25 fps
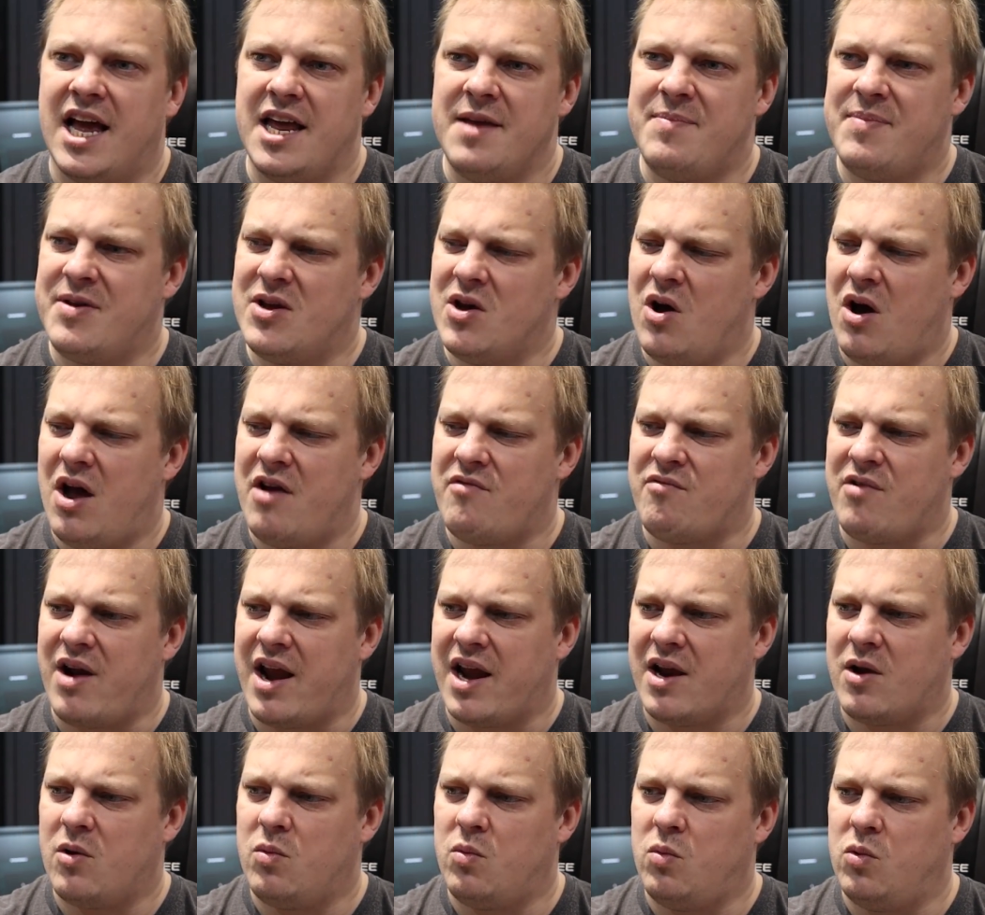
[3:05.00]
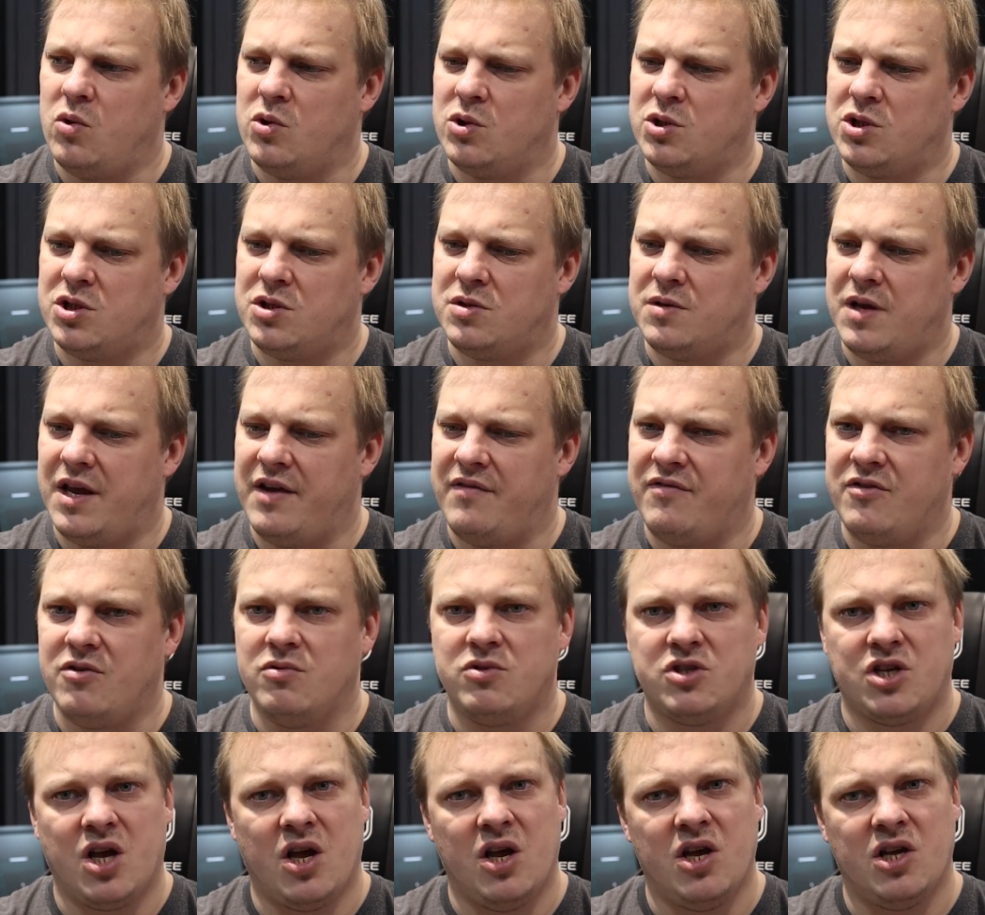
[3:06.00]
API rack would, if you
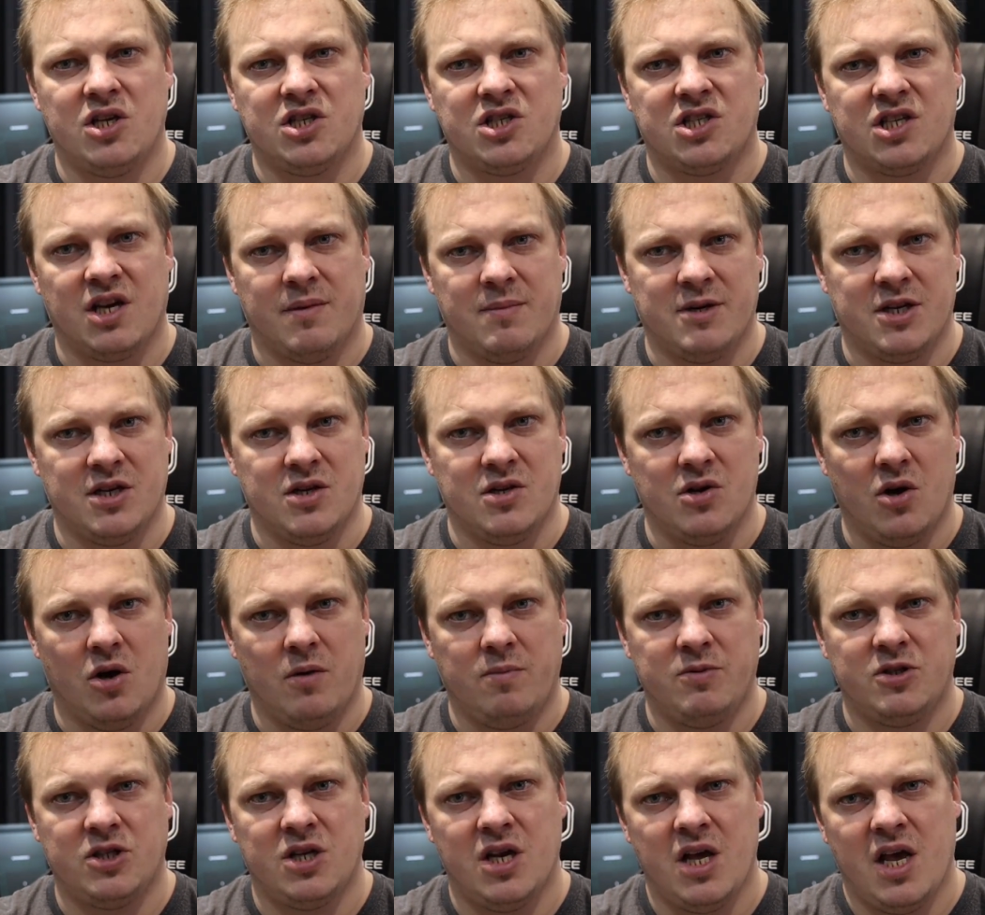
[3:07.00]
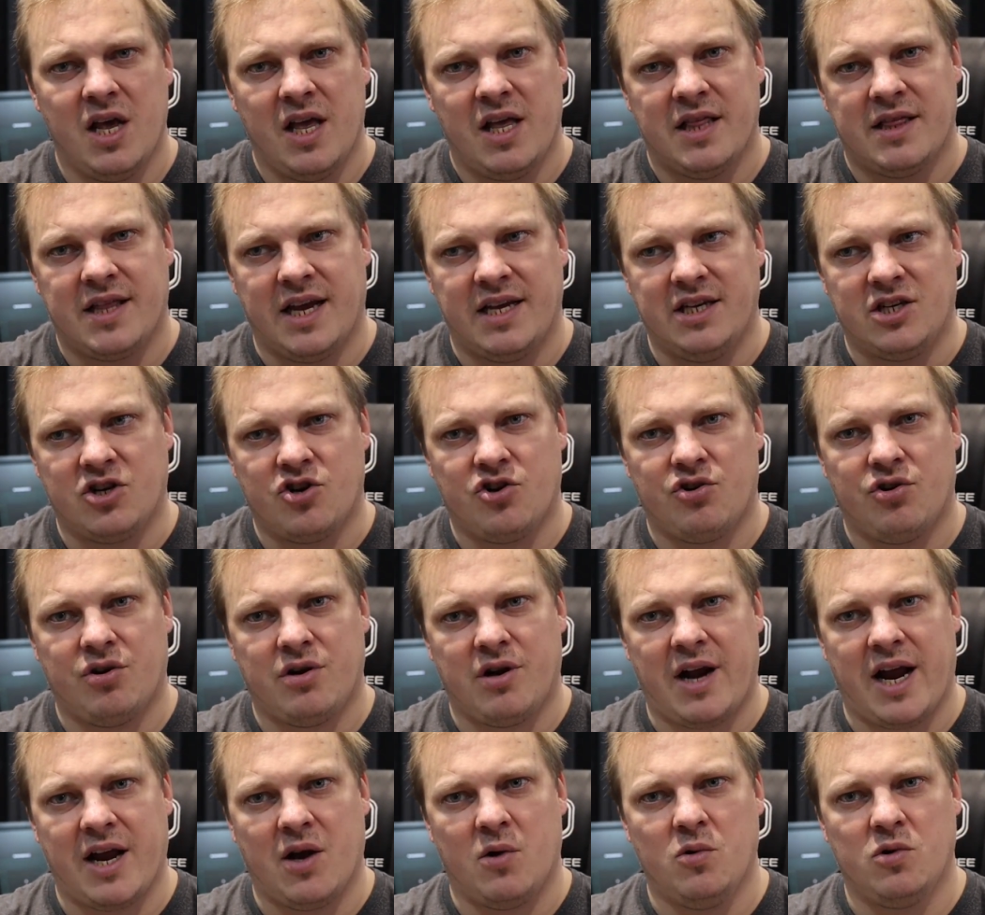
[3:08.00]
turned some of the knobs, they'd
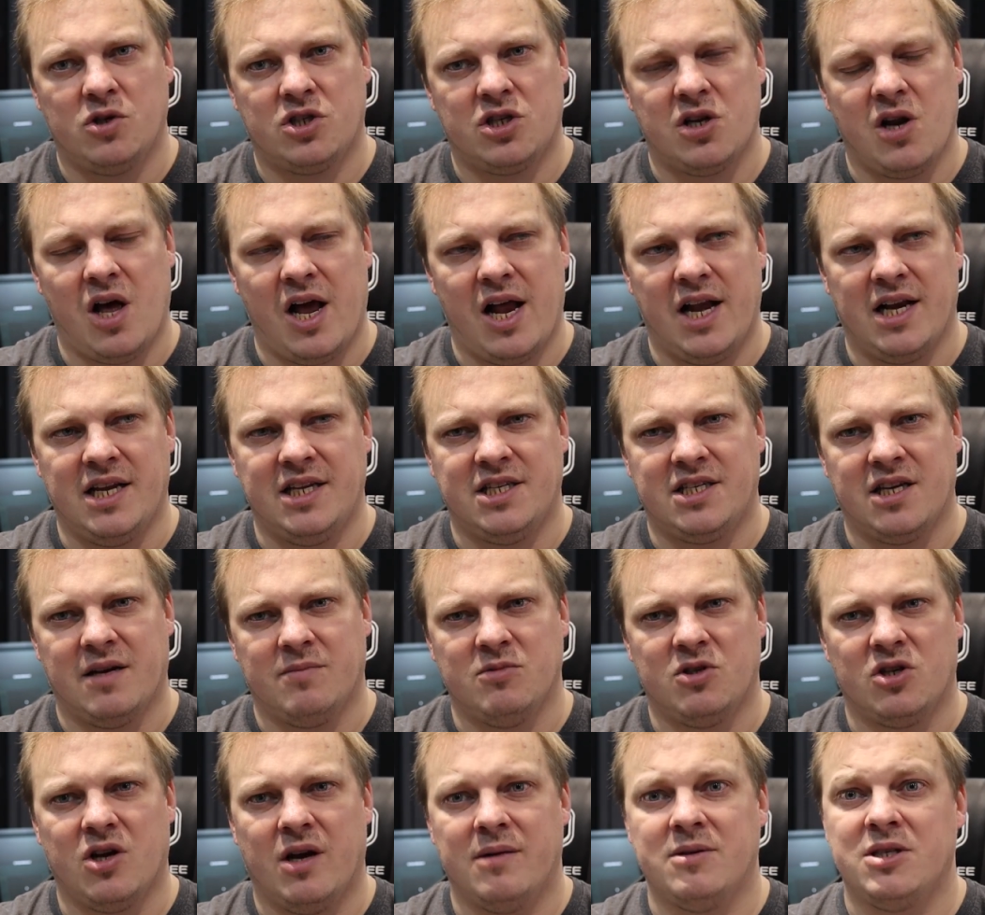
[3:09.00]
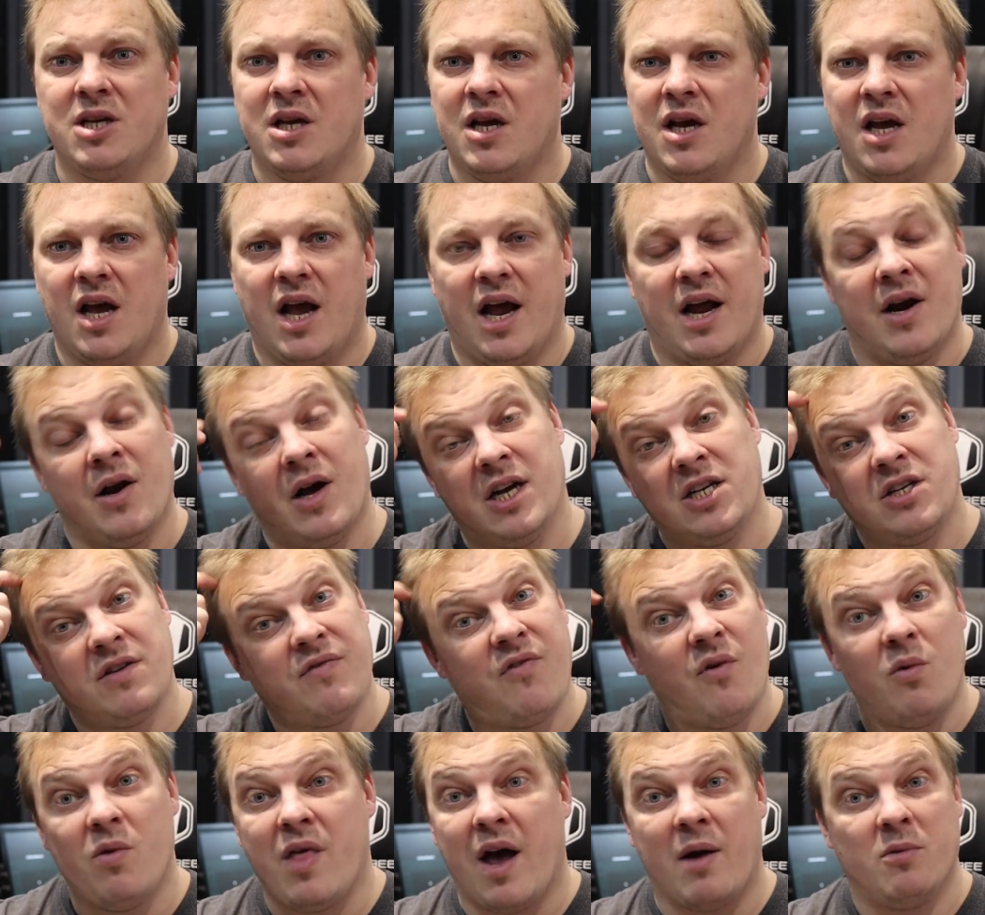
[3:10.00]
crackle slightly sometimes, and I just
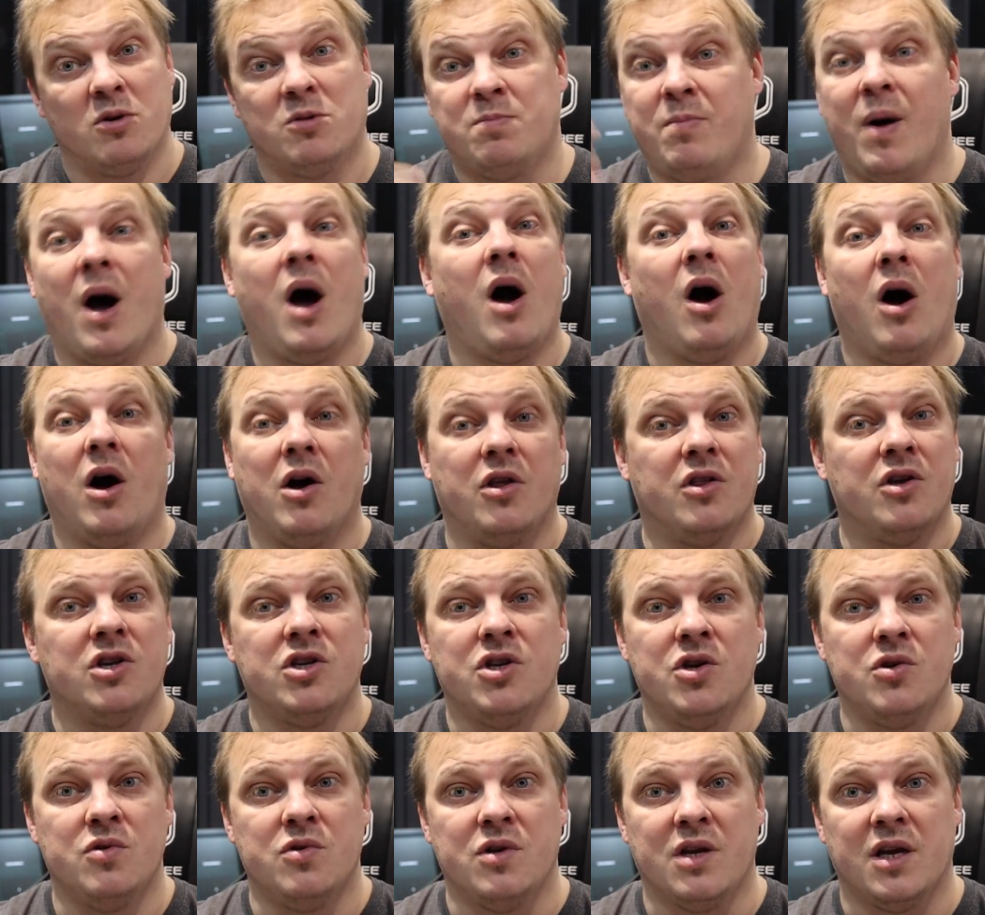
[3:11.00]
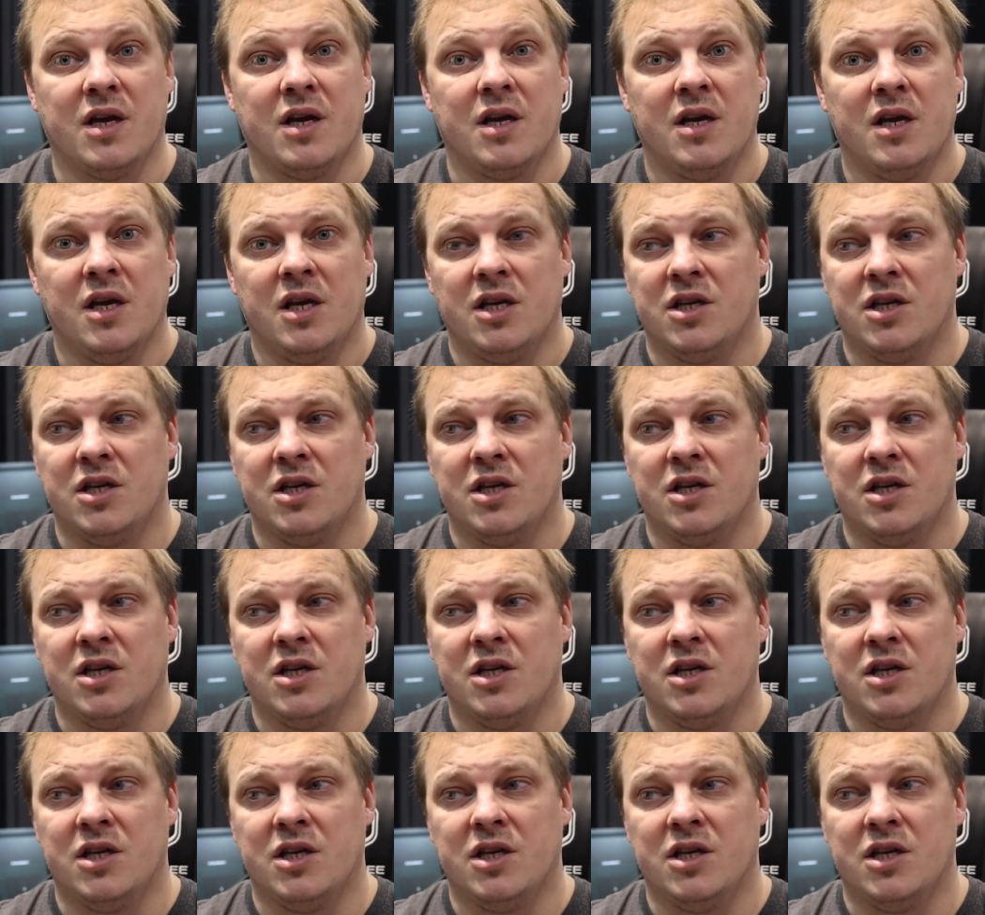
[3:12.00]
thought that was part of the unit.